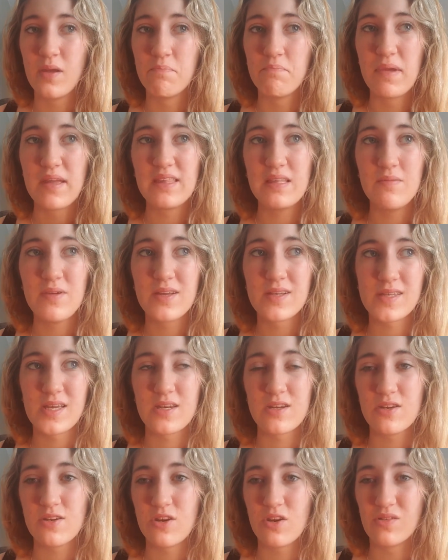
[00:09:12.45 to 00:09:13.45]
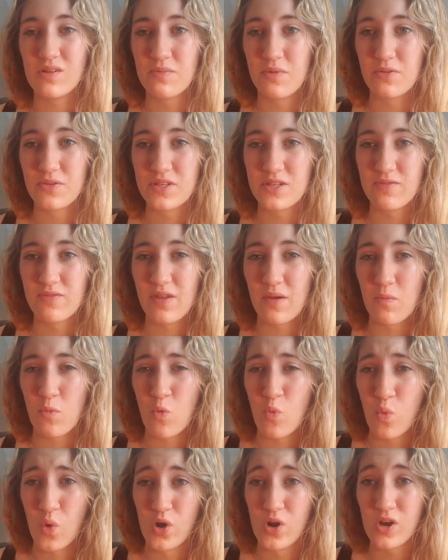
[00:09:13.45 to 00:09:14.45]
mainly because I didn't know what most of
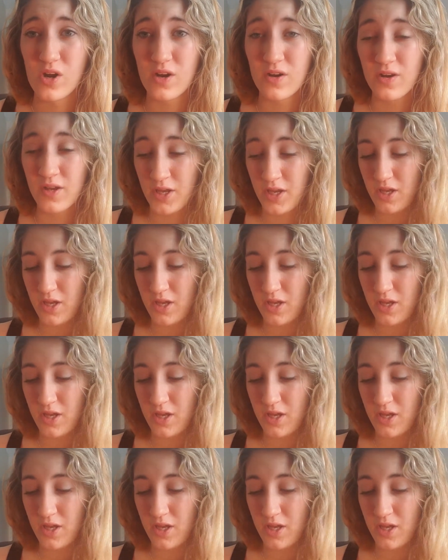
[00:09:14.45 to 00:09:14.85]
them were,